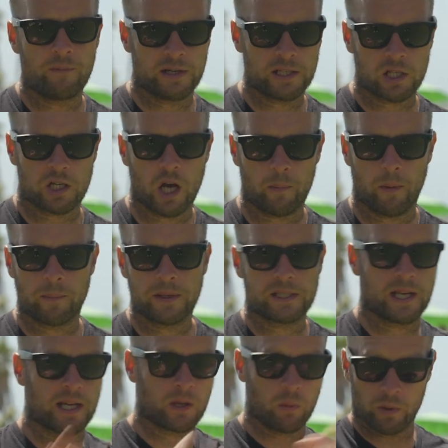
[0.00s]
and it's a common
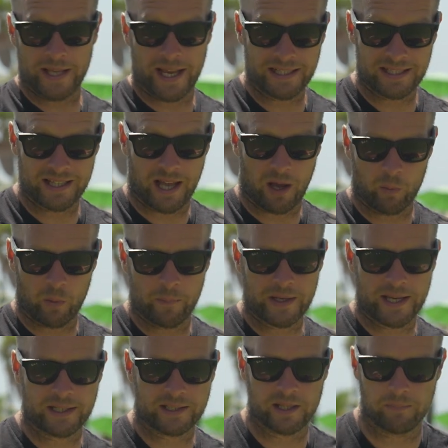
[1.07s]
mistake, and we'll get to that when we
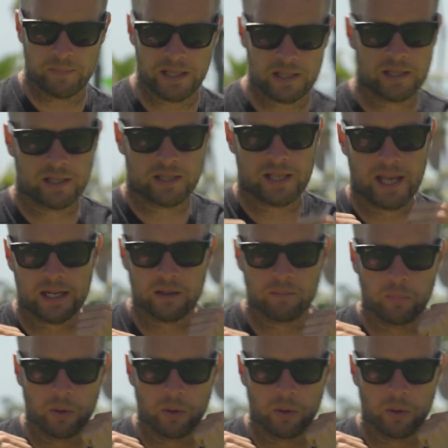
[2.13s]
get to the mitts in a second,